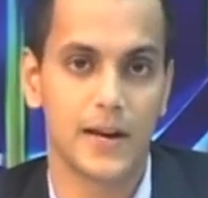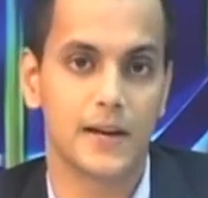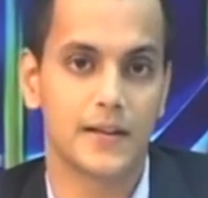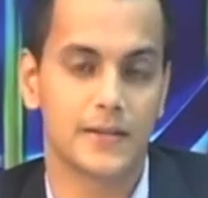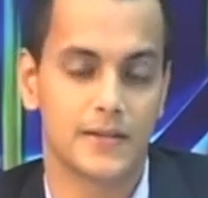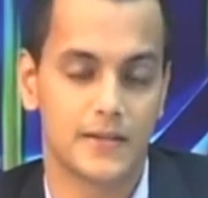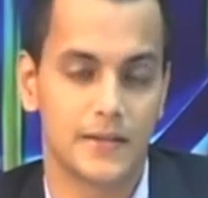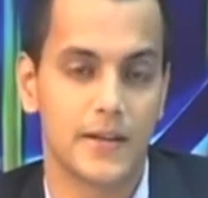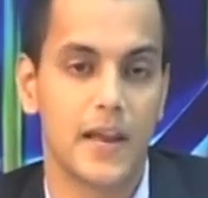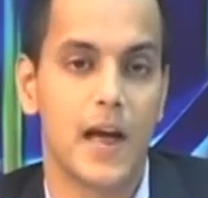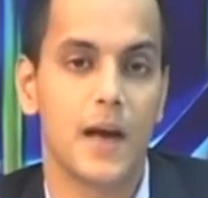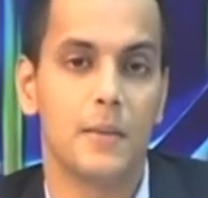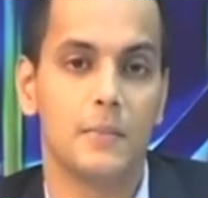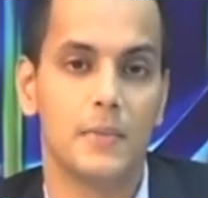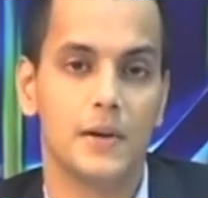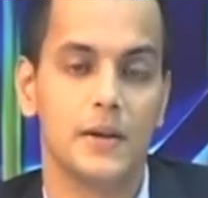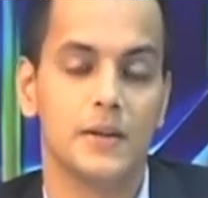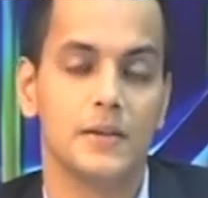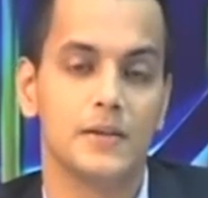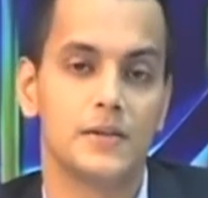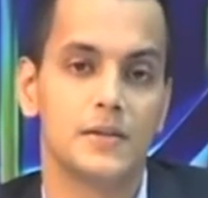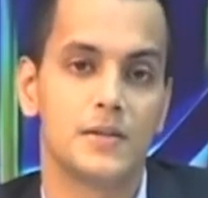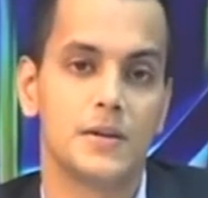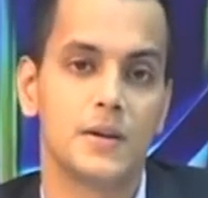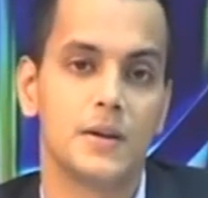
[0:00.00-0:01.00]
One
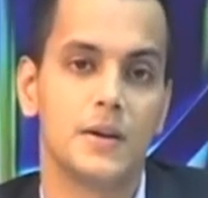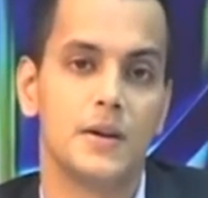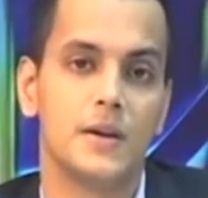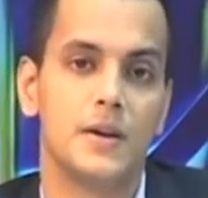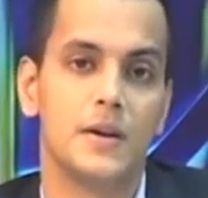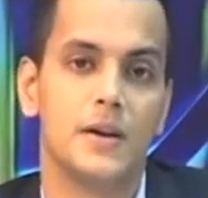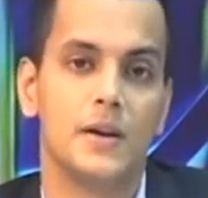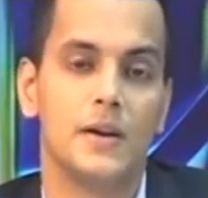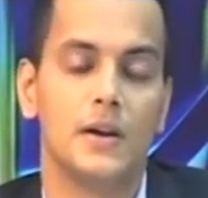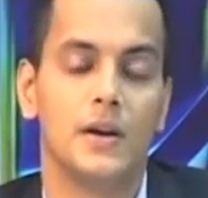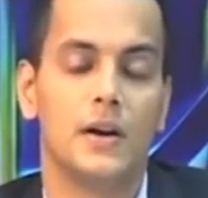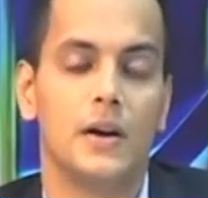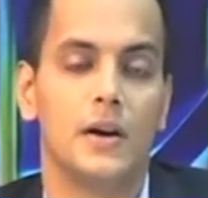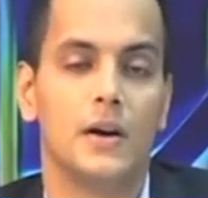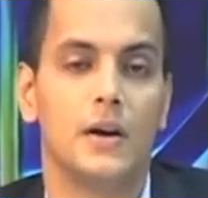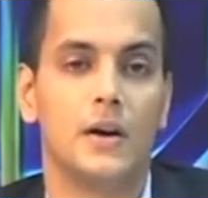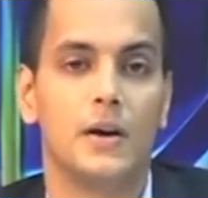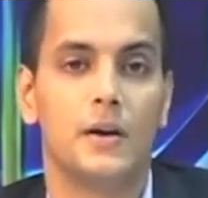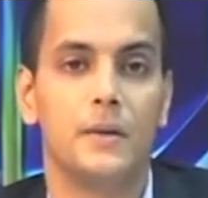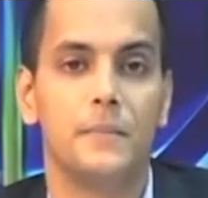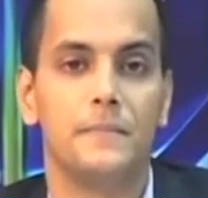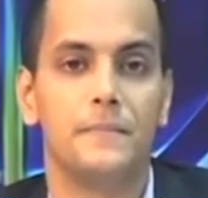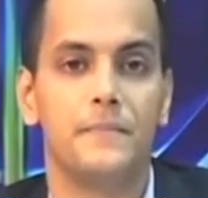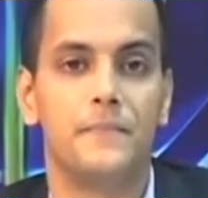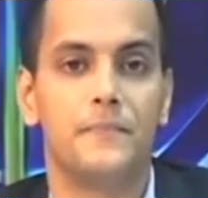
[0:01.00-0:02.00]
is the pressure
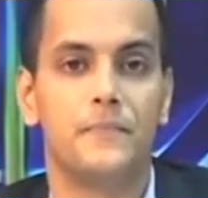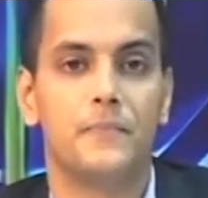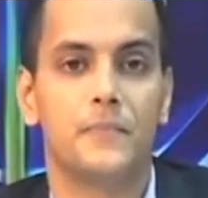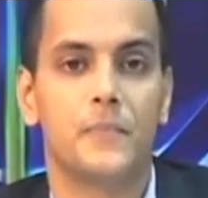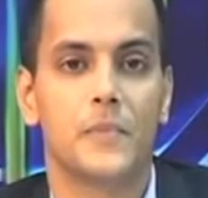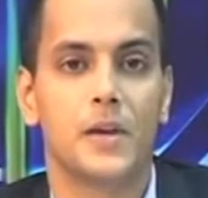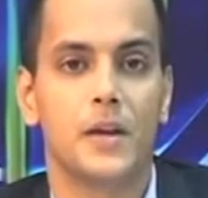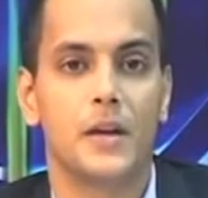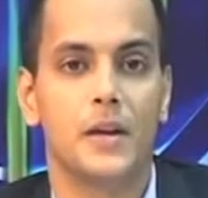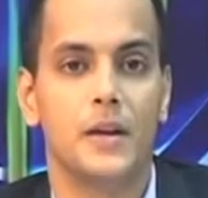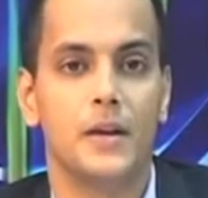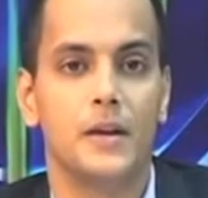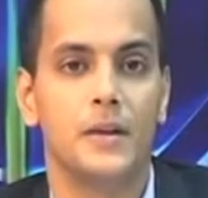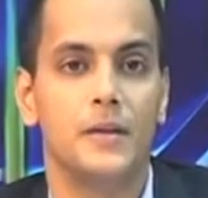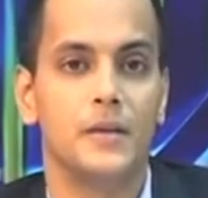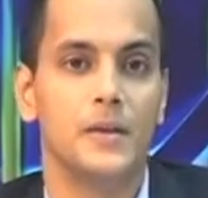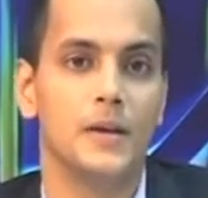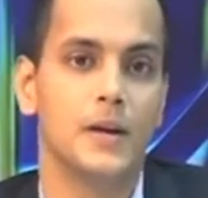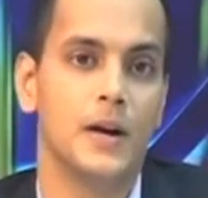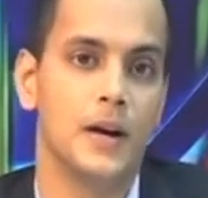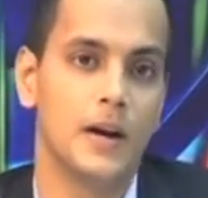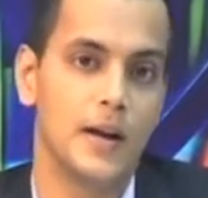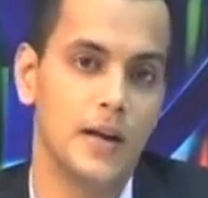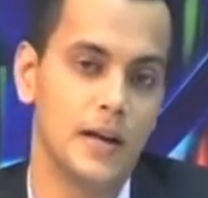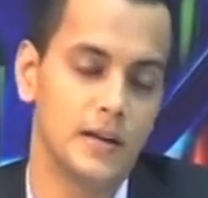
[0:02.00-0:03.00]
ratio that is available
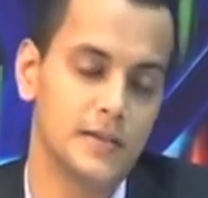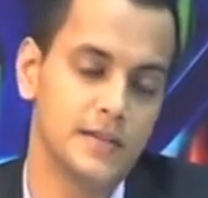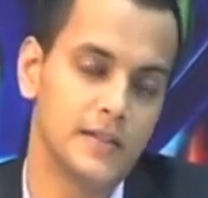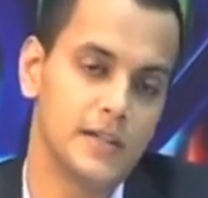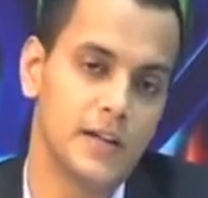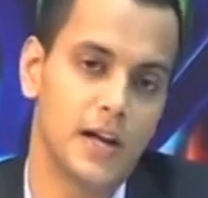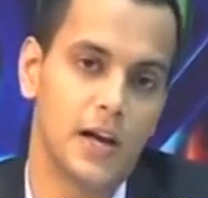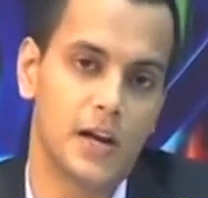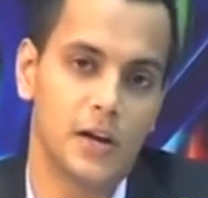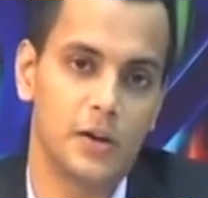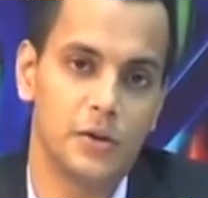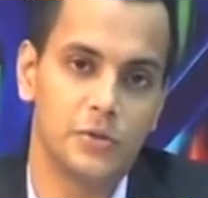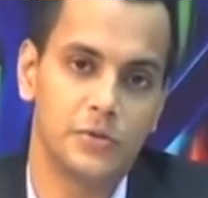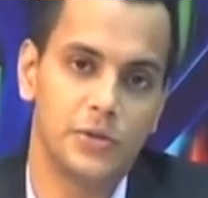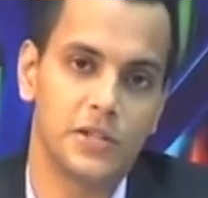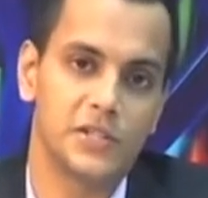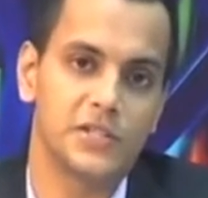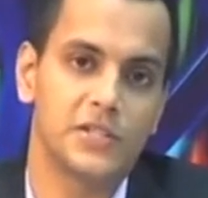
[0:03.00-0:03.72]
for expansion